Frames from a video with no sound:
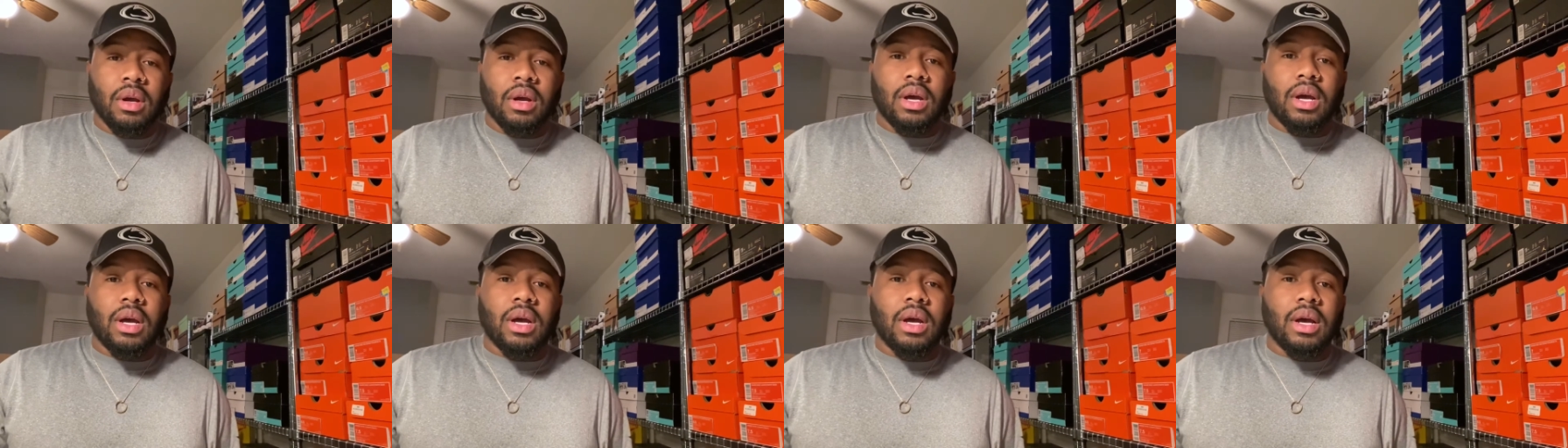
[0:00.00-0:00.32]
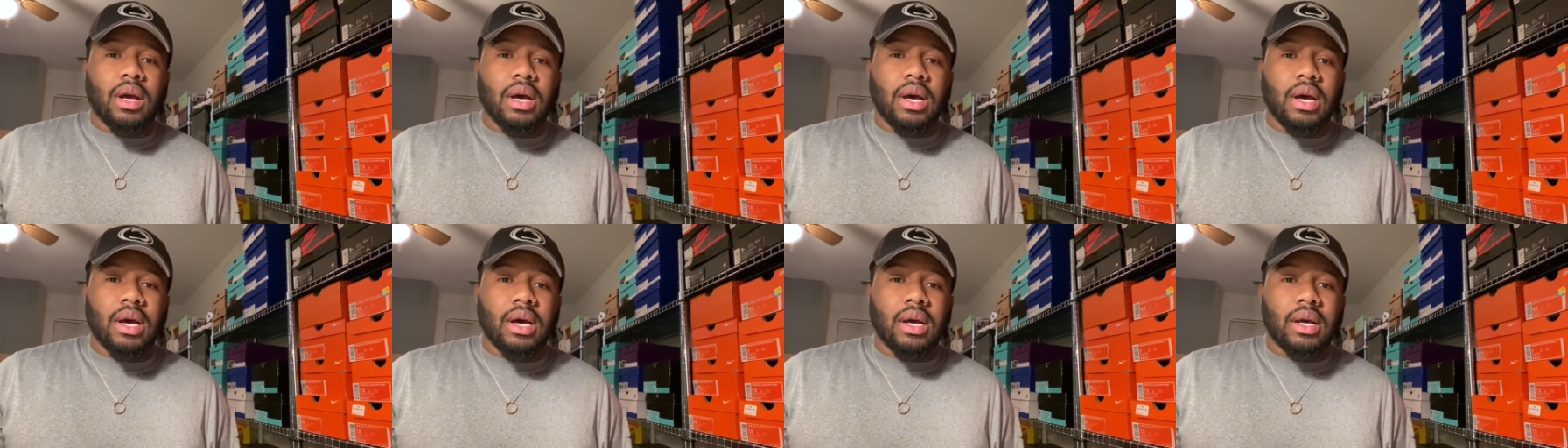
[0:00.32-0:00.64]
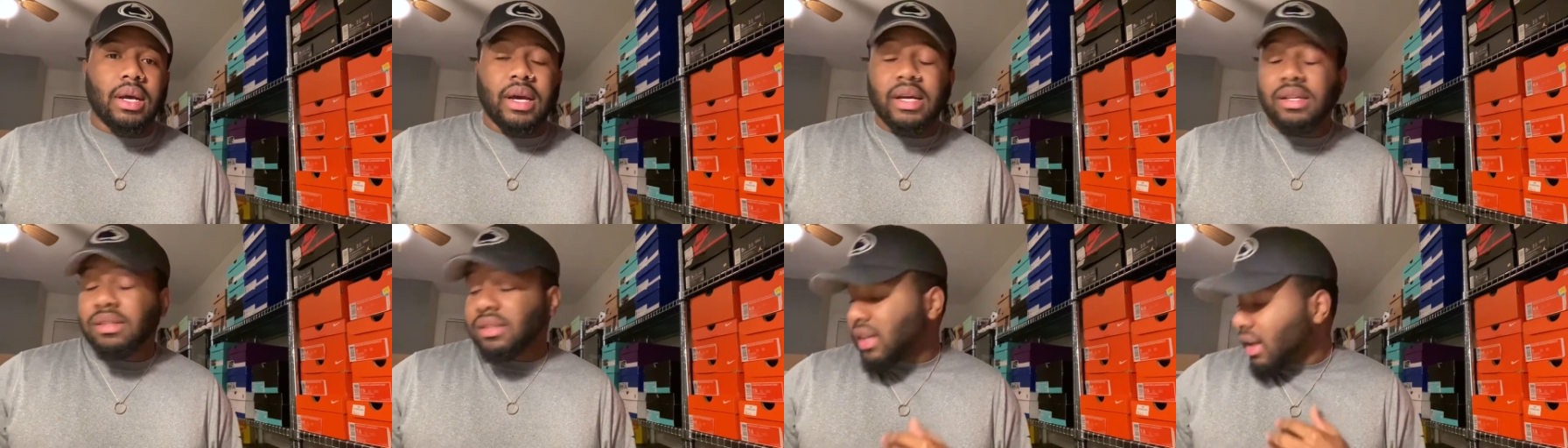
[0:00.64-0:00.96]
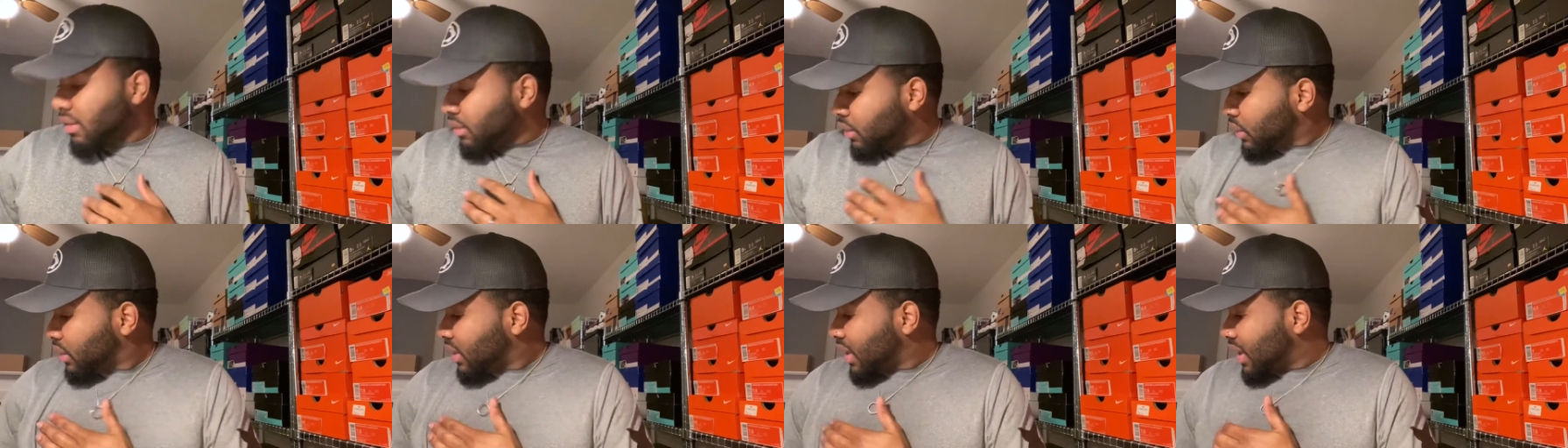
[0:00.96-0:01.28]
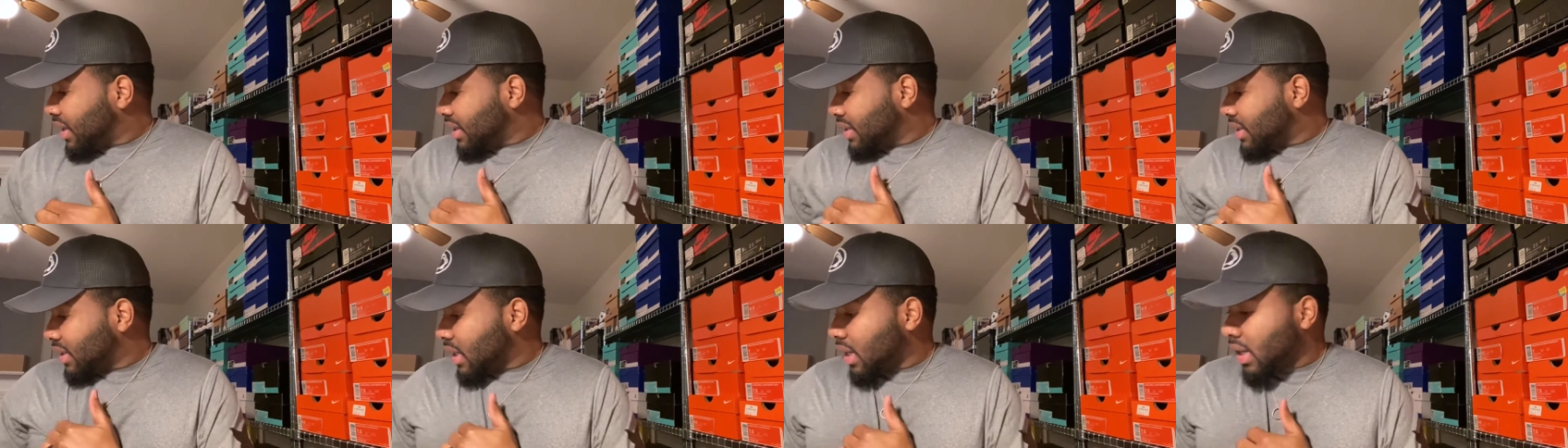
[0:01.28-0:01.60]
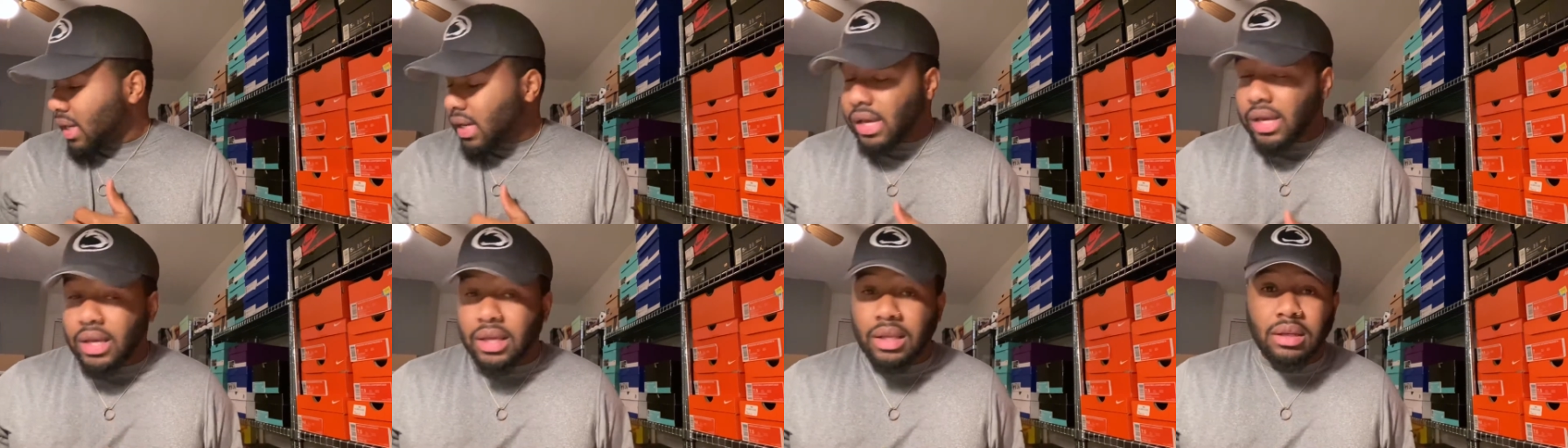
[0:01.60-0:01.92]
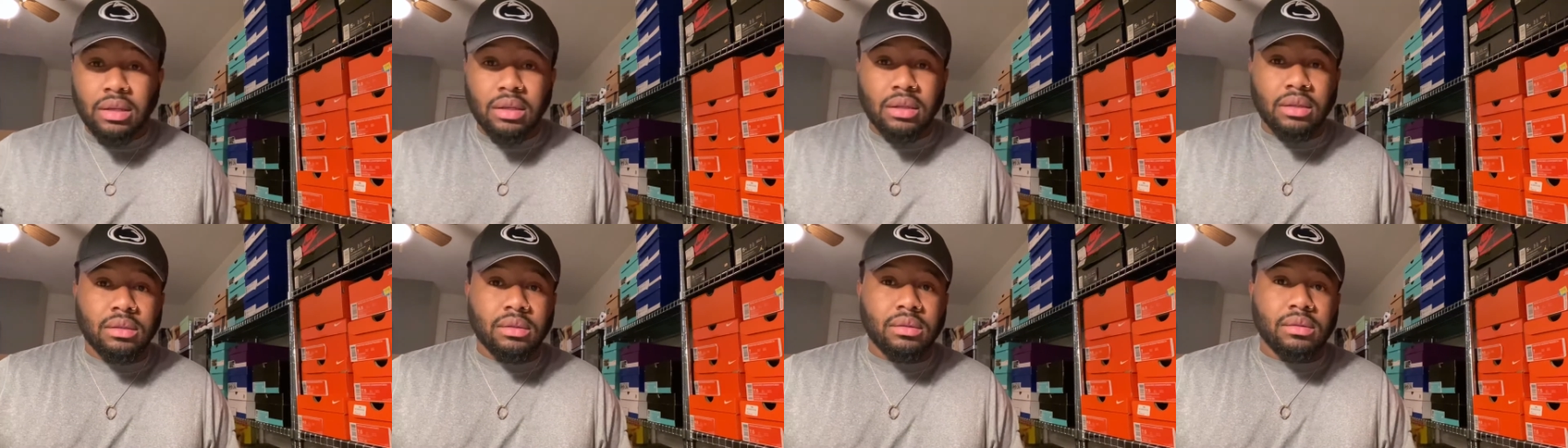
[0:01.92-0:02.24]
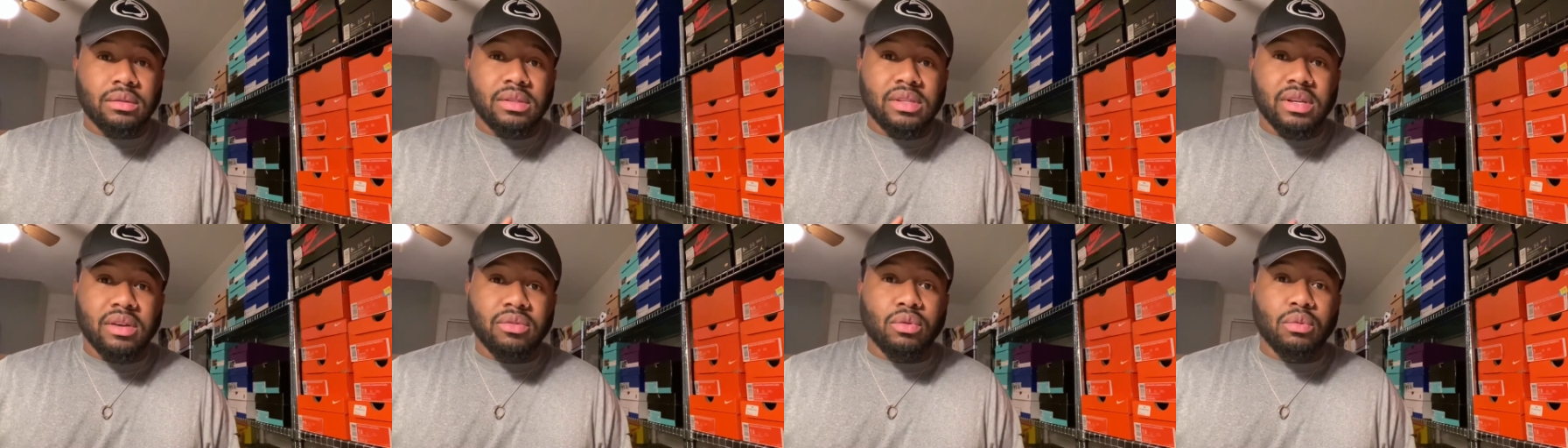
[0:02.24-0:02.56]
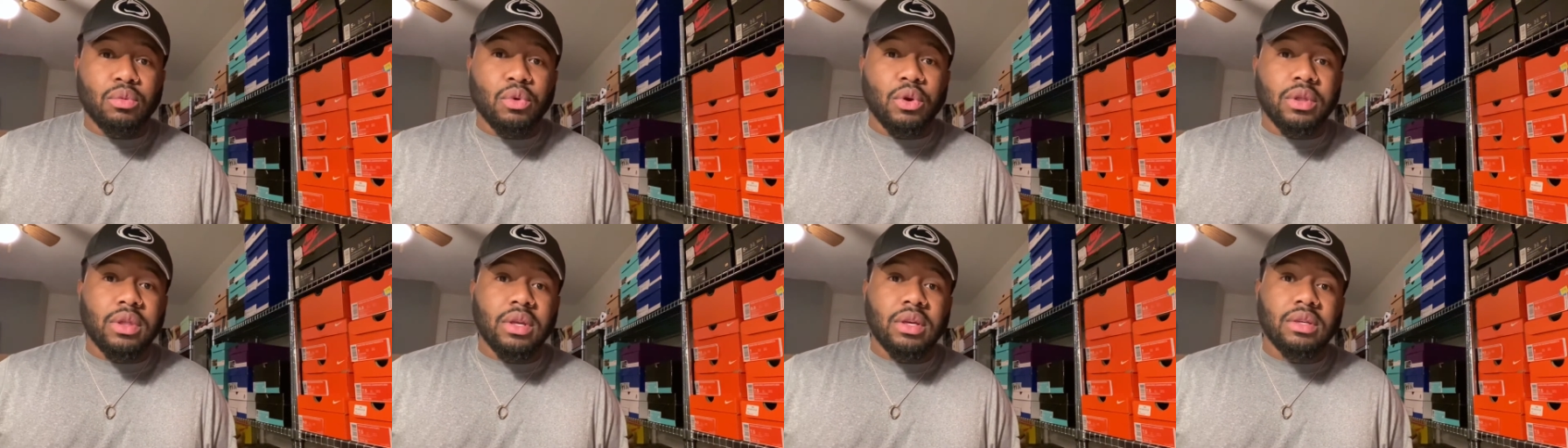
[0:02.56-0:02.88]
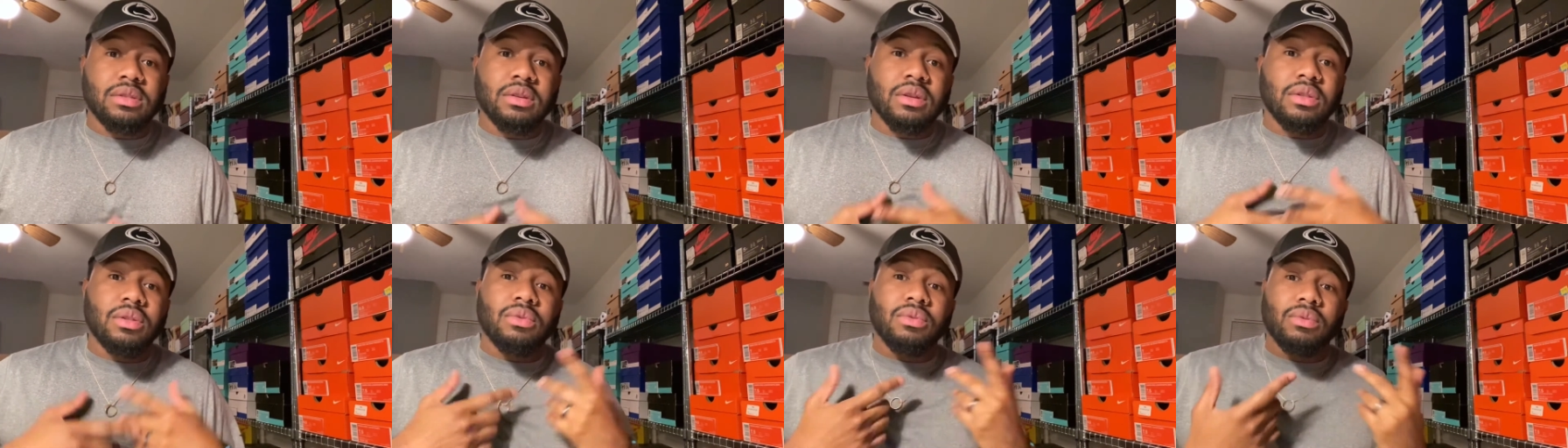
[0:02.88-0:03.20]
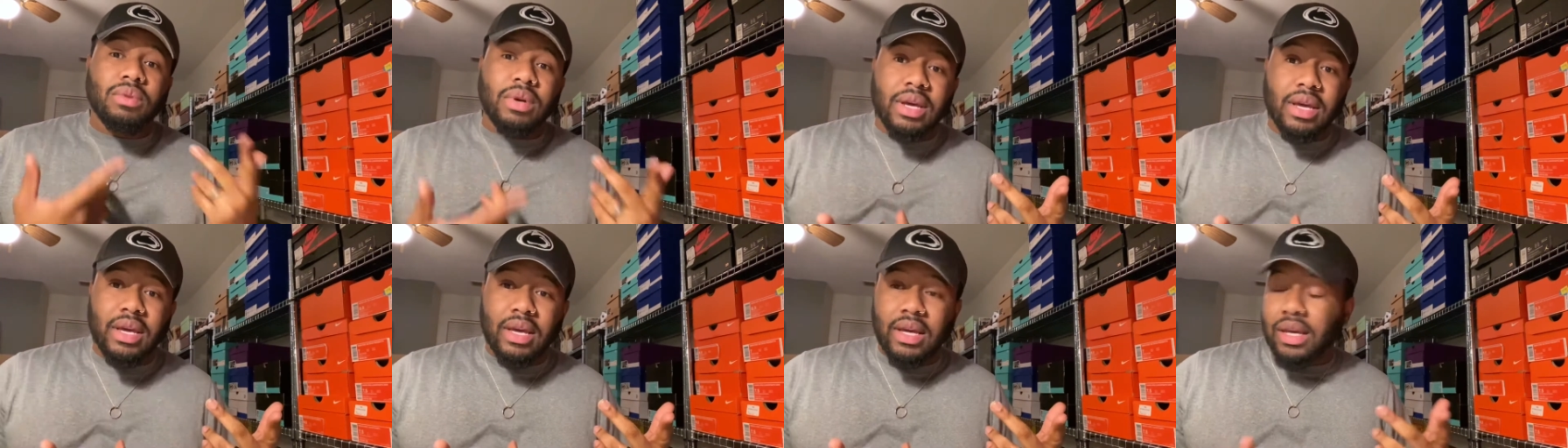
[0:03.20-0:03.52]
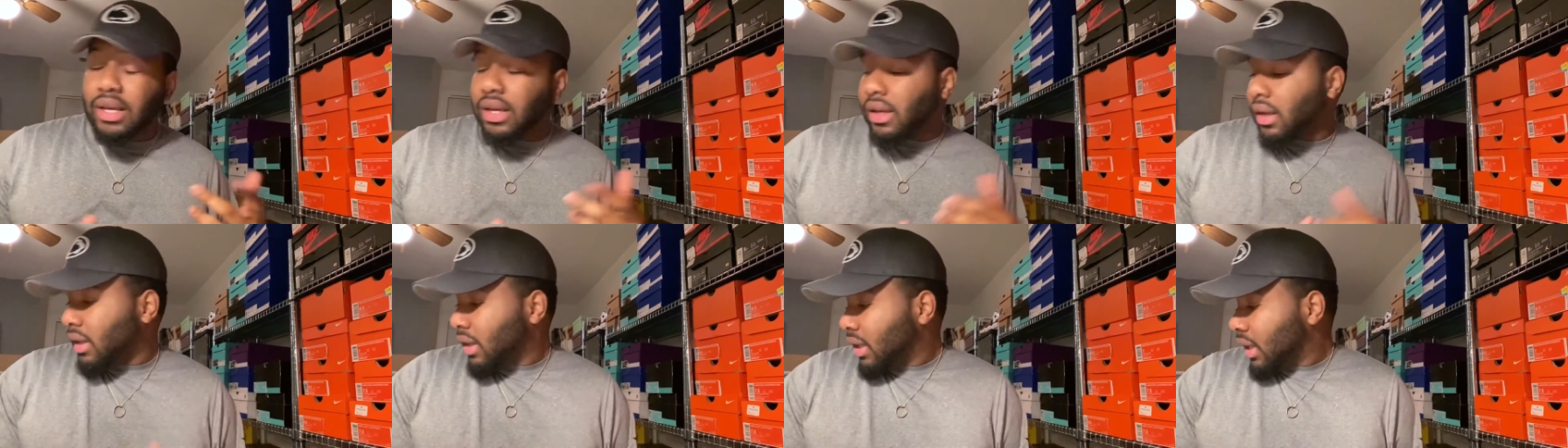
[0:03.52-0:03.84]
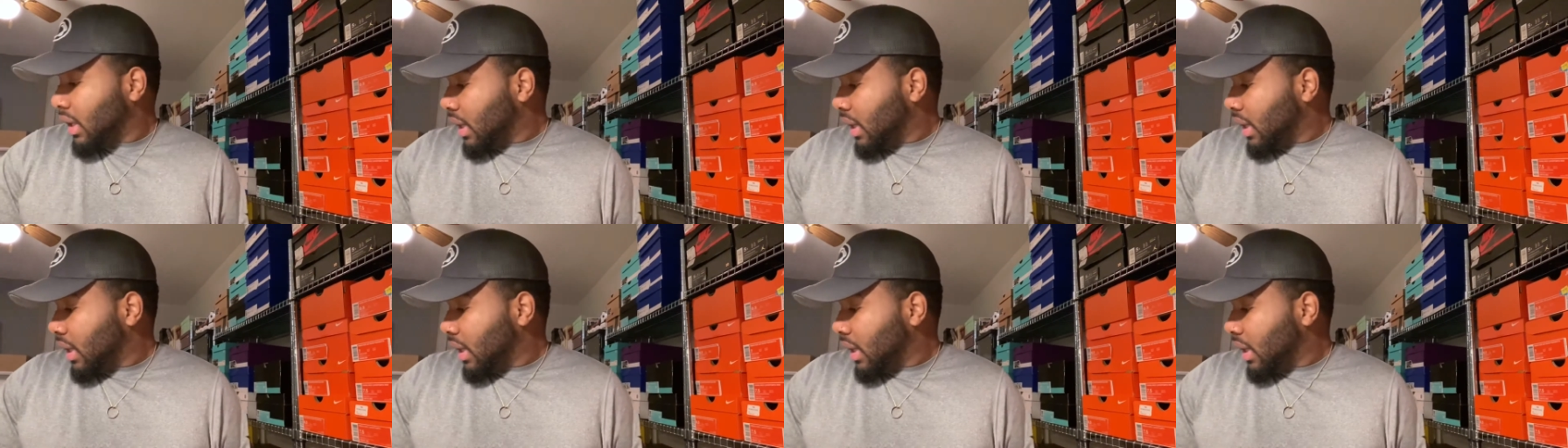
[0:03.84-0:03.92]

Uh, got several things in, several more things on the way,